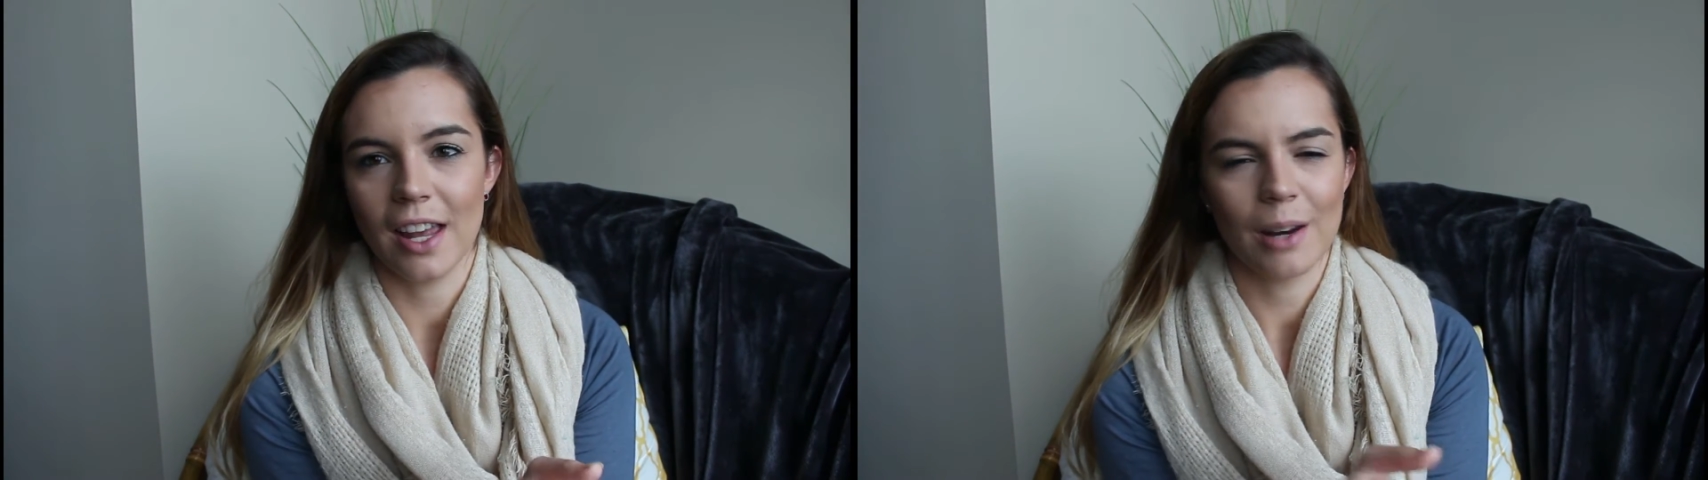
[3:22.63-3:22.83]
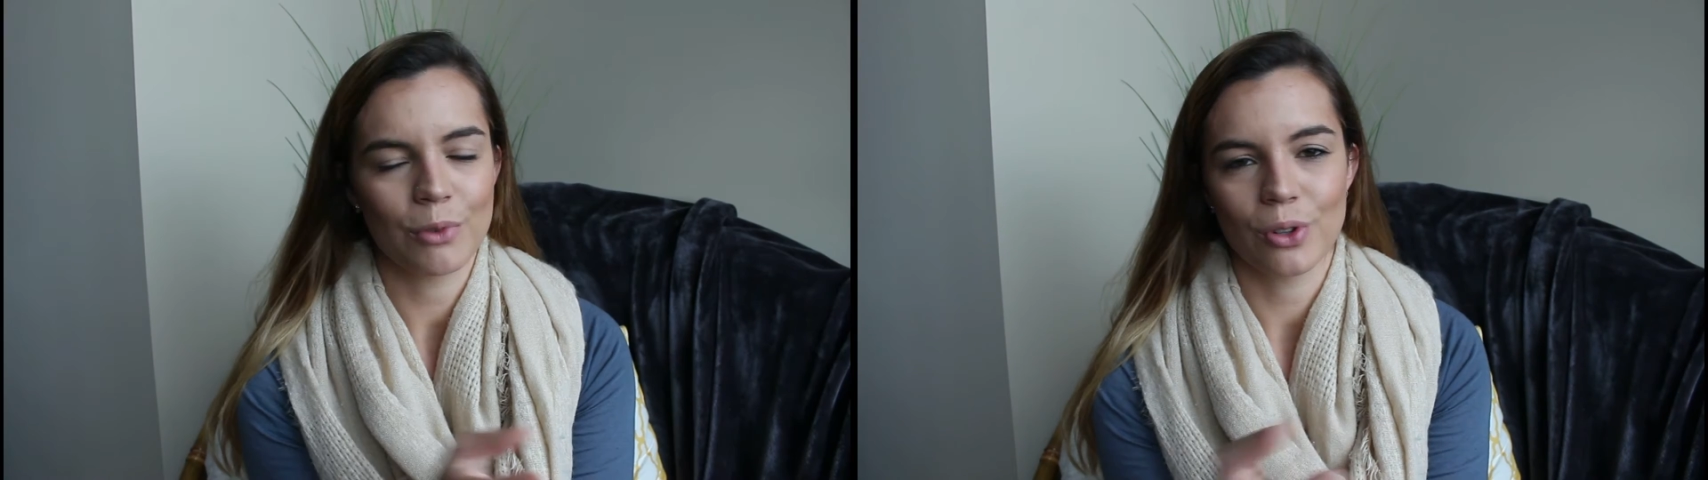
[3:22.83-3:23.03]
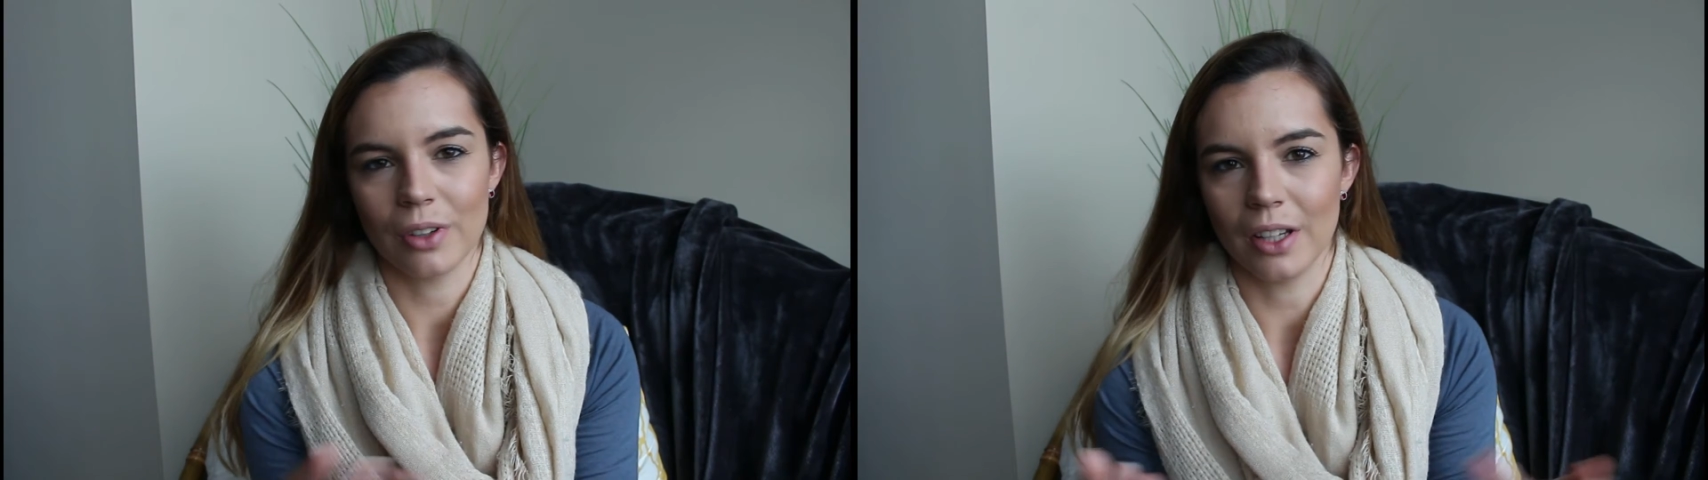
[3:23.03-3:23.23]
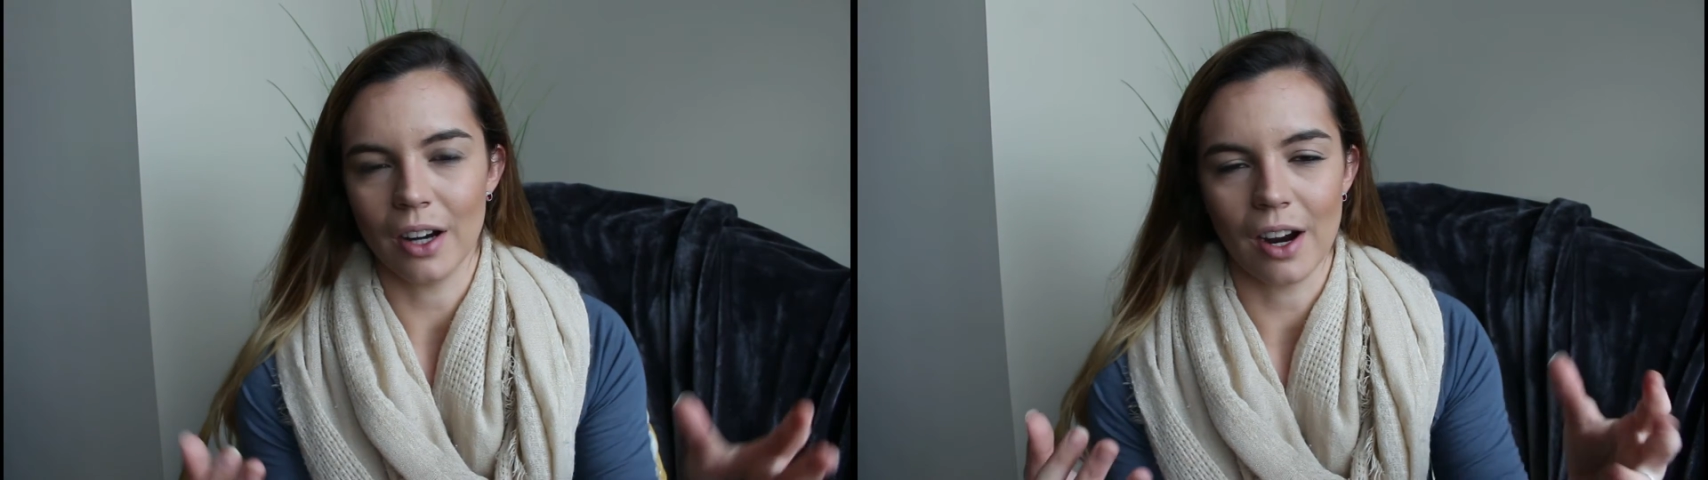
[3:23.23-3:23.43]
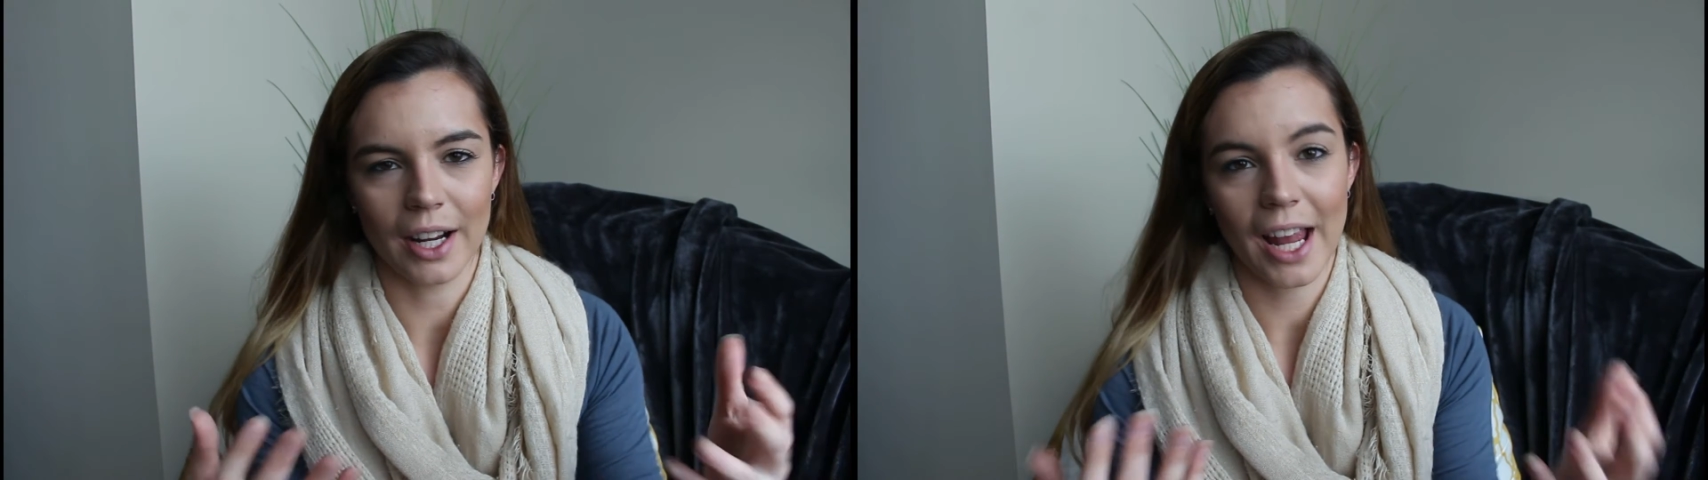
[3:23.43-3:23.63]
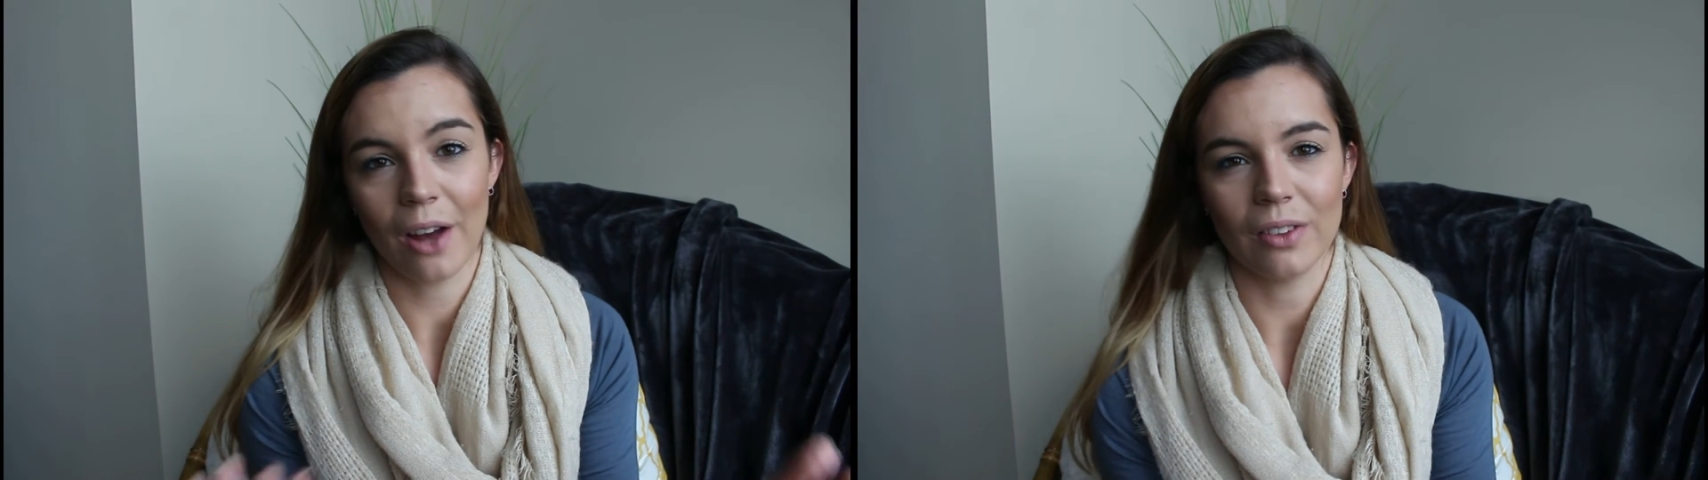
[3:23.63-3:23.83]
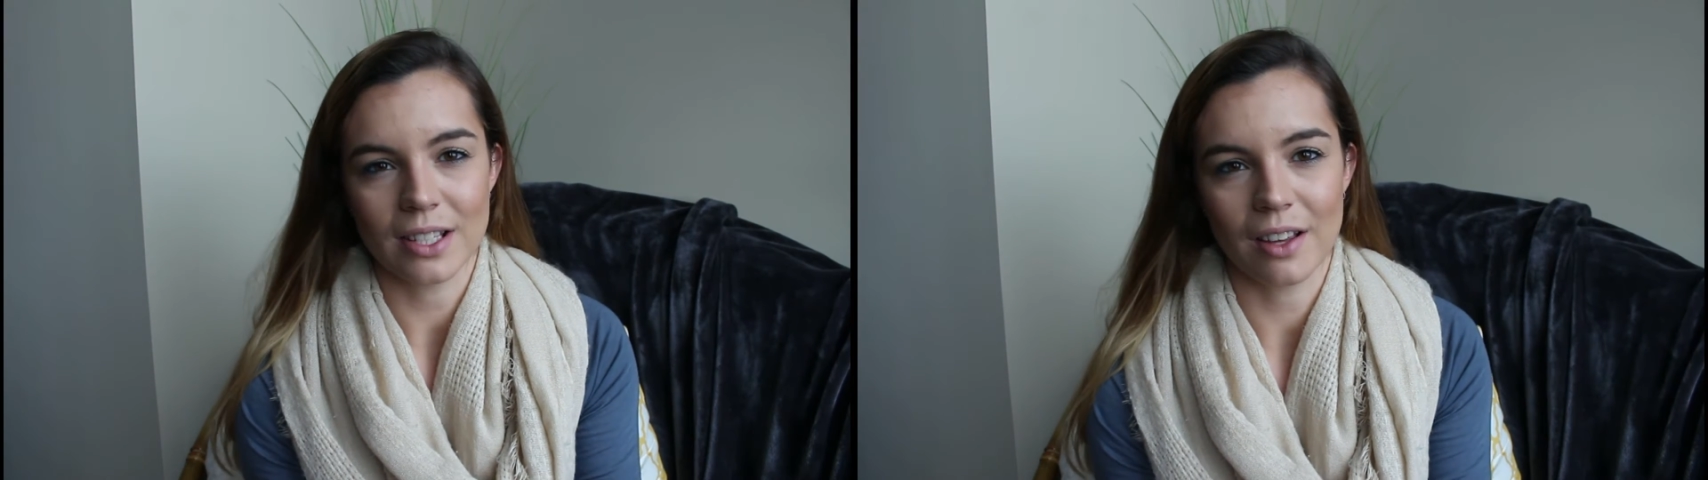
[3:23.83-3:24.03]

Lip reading: and I'm sure there are countless